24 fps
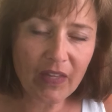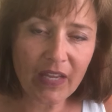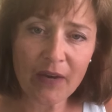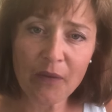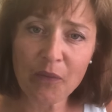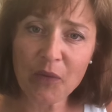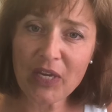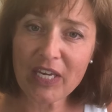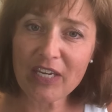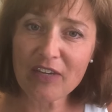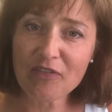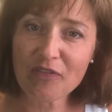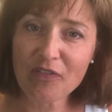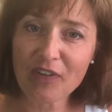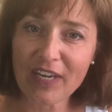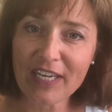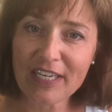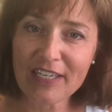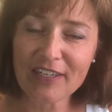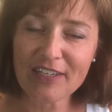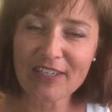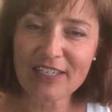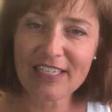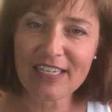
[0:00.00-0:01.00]
And we can
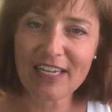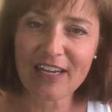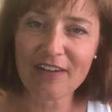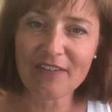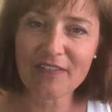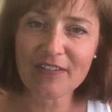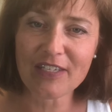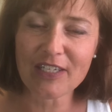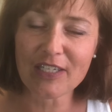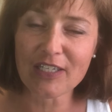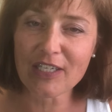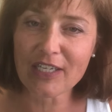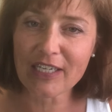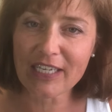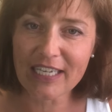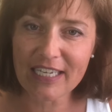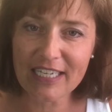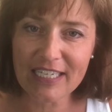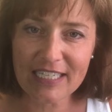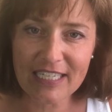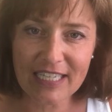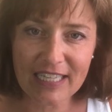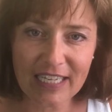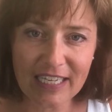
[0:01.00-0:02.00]
find ourselves
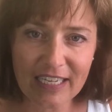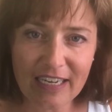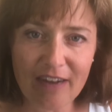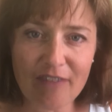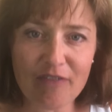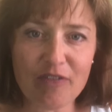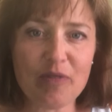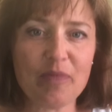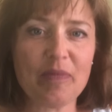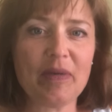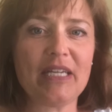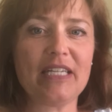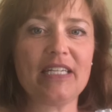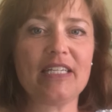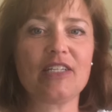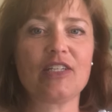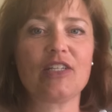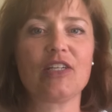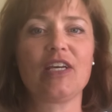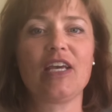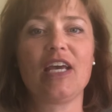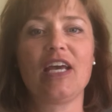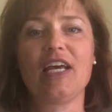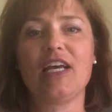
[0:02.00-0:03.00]
looking to the
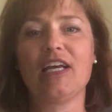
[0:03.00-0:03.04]
government,